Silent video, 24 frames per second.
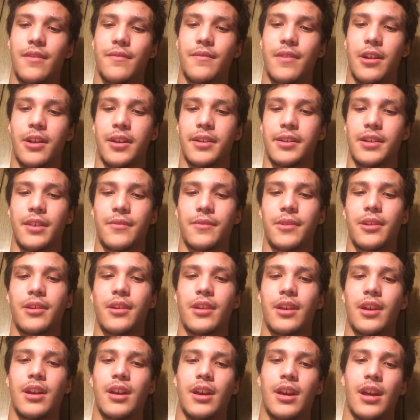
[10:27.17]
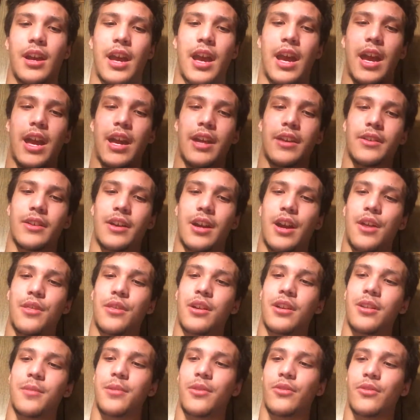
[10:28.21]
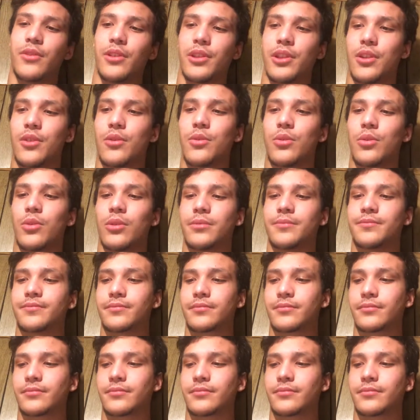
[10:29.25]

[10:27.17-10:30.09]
variant of it. And I thought it'd be really cool.